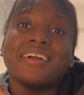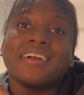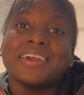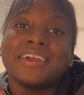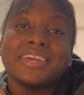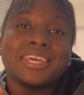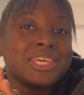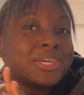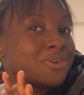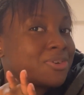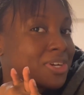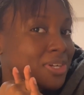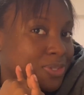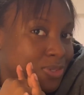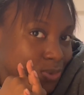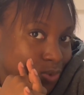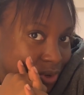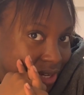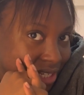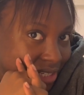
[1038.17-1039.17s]
here
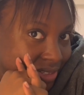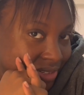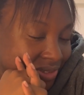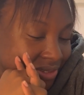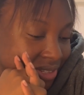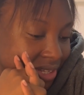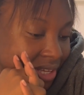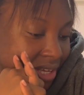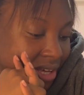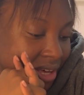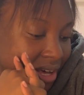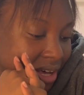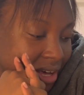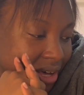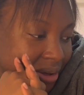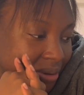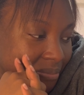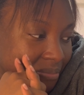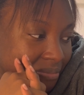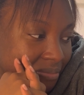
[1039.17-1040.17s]
as well.
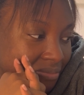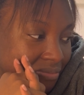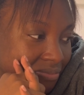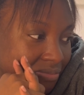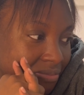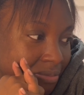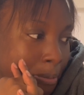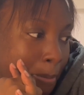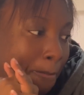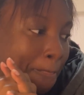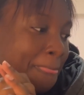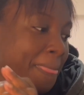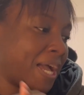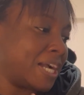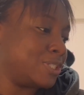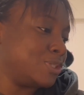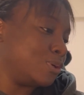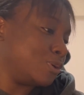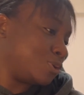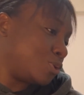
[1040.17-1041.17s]

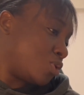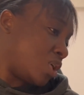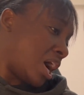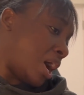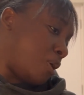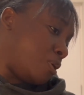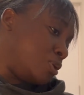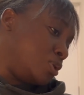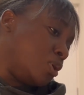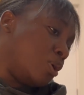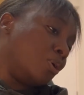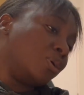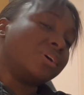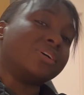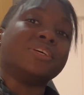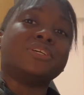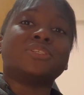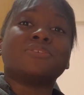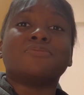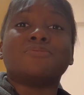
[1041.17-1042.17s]
I don't know how long
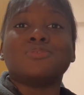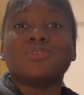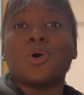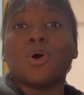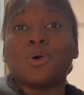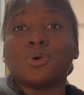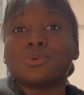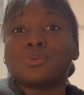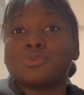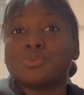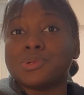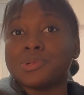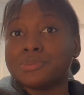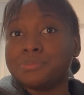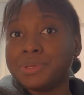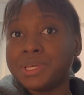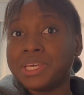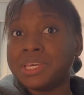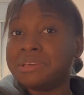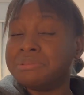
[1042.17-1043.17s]
this vlog will
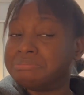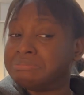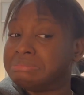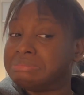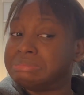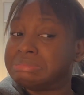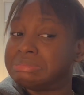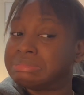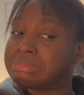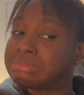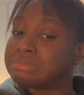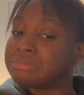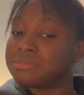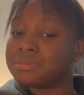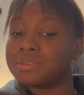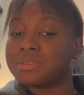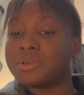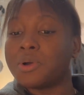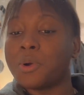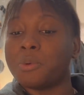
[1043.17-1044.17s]
be.
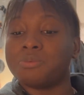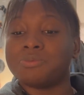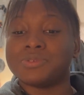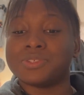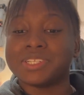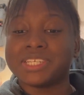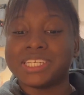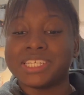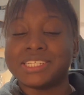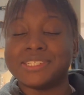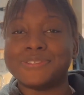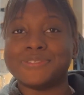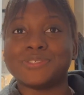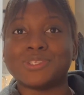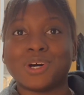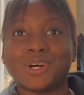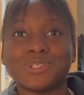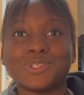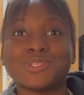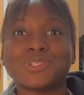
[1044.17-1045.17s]
Hopefully
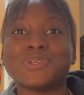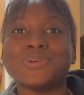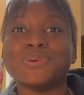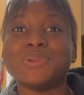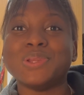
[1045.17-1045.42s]
not too